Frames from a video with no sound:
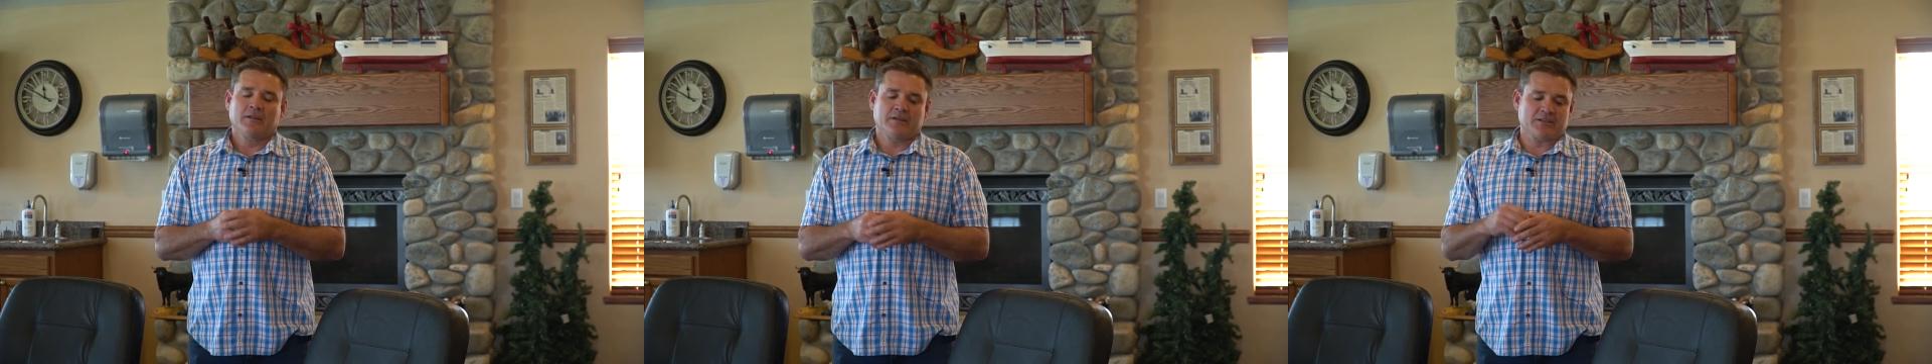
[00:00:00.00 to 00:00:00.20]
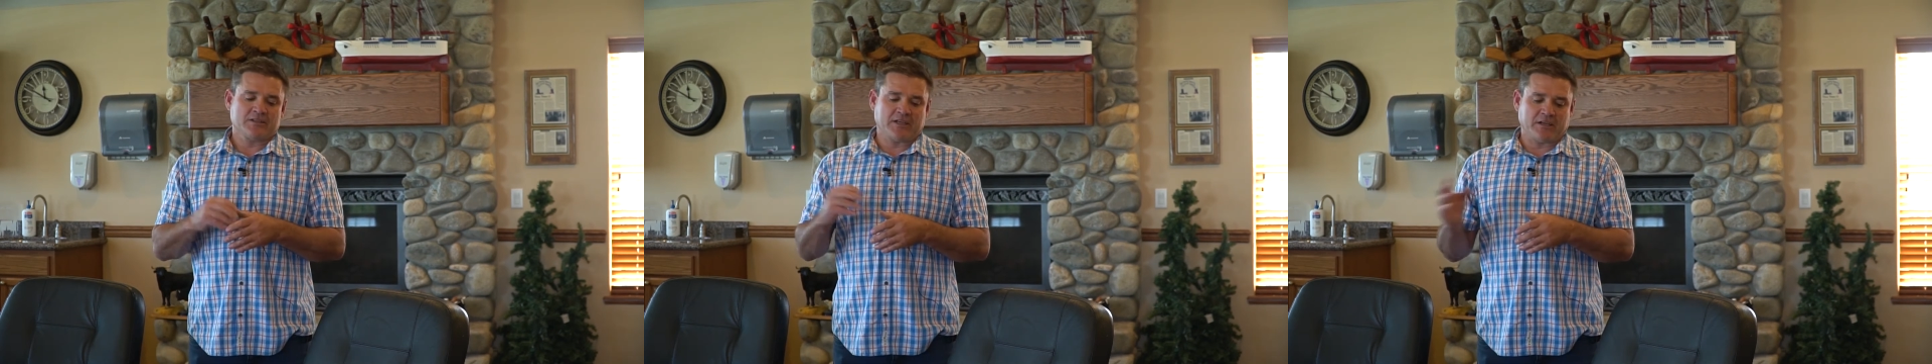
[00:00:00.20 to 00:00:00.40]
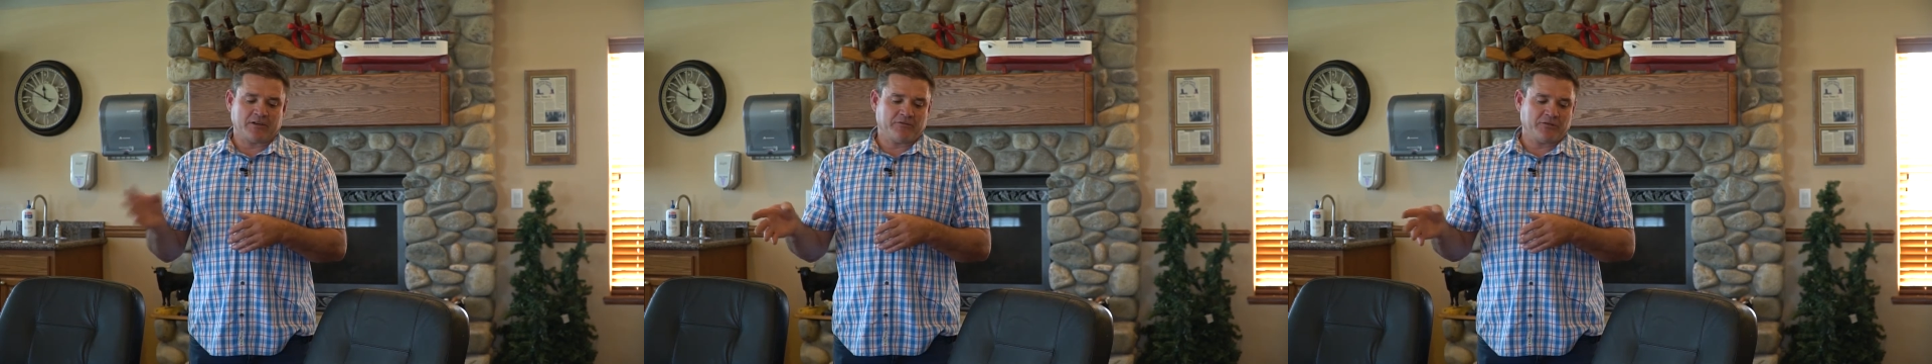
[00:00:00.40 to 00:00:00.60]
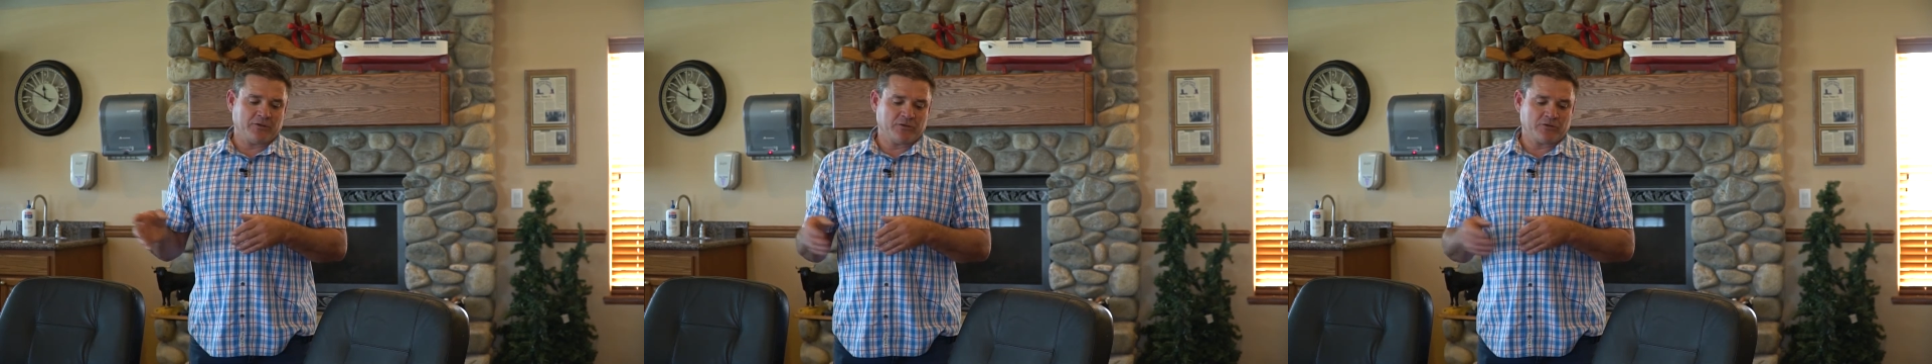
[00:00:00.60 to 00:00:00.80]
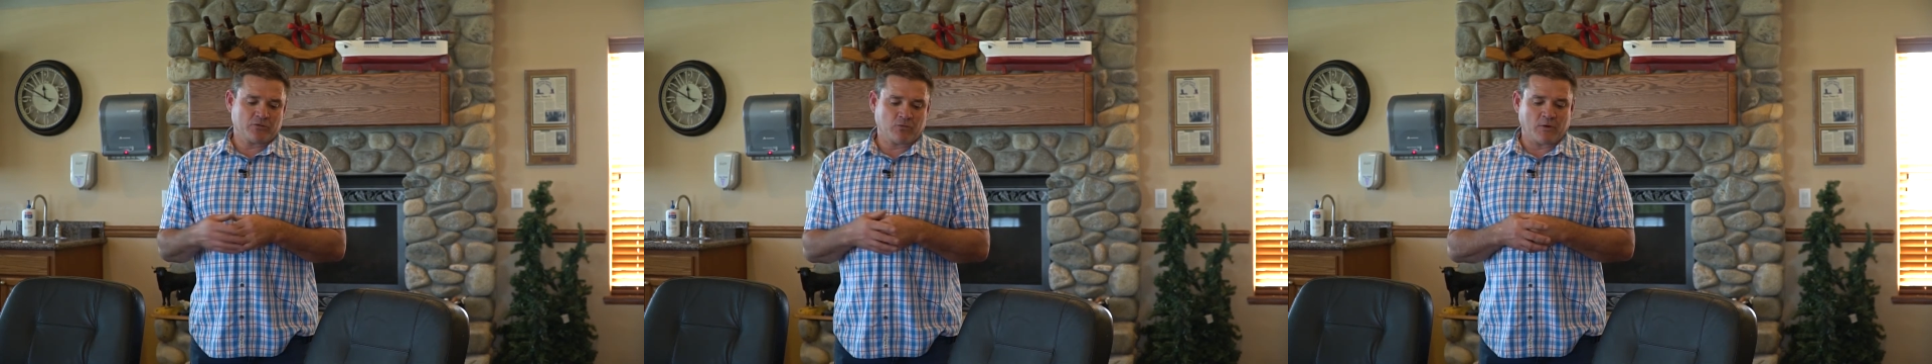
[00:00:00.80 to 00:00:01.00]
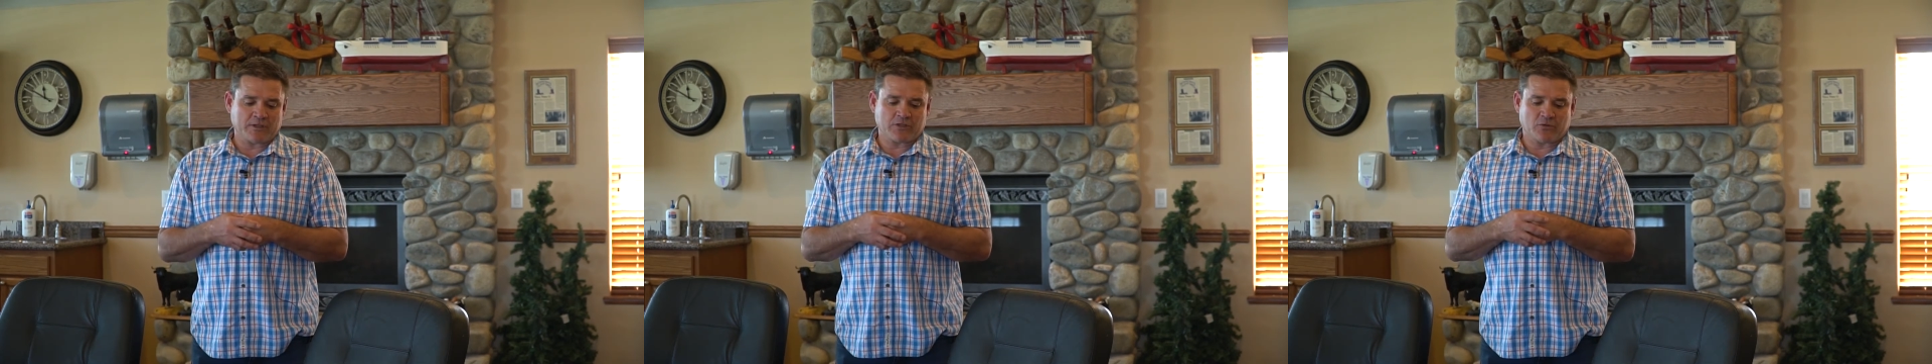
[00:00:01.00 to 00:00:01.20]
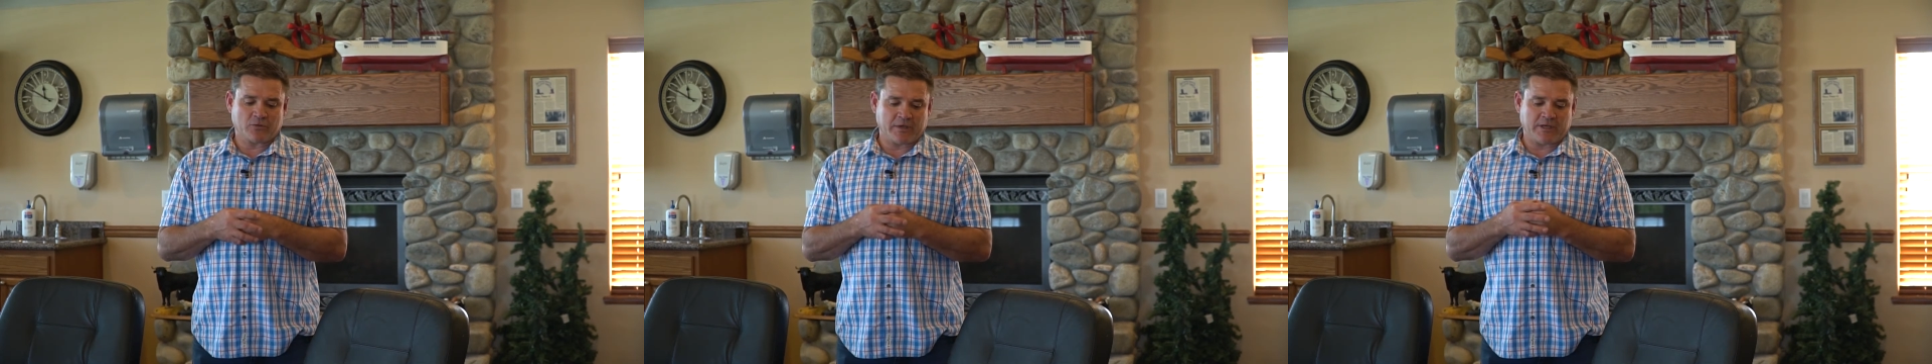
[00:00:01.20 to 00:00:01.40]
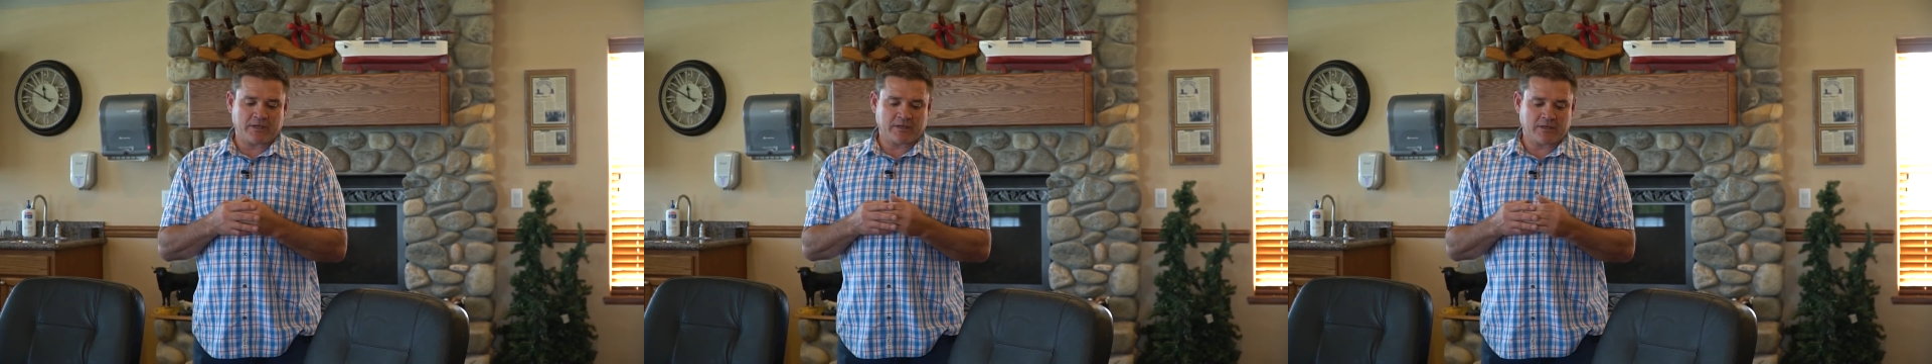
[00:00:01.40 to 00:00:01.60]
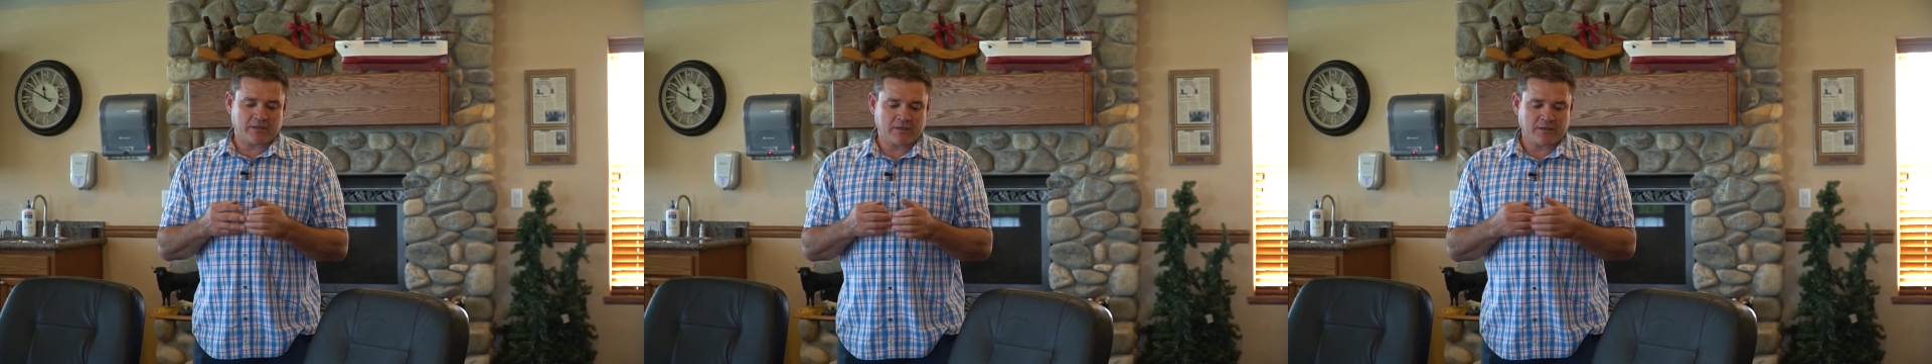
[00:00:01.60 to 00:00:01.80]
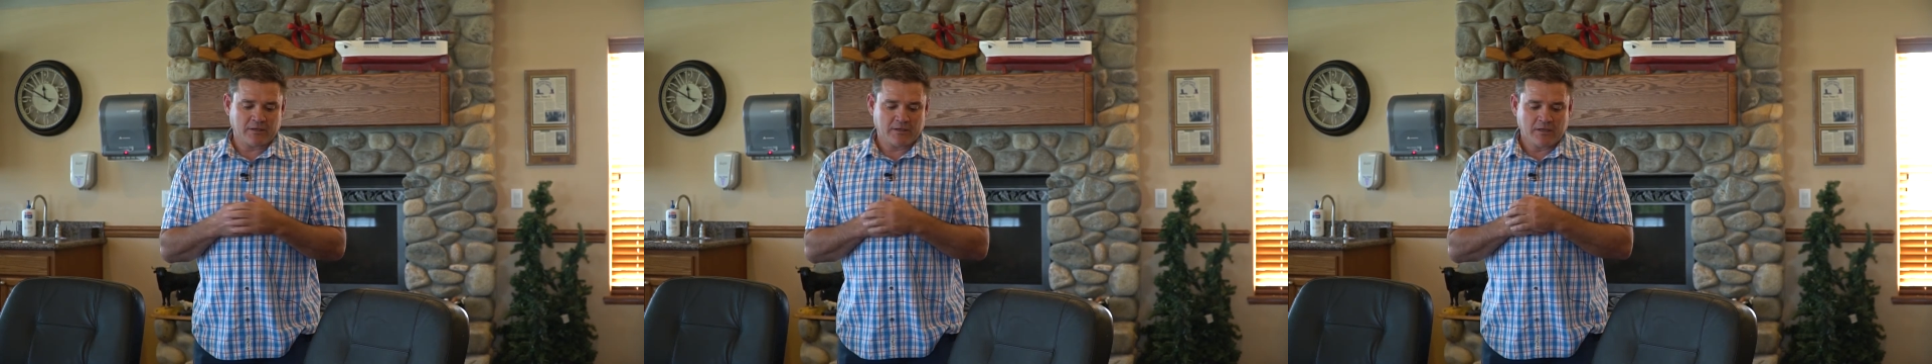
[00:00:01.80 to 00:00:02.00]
The centrifuge, once a week,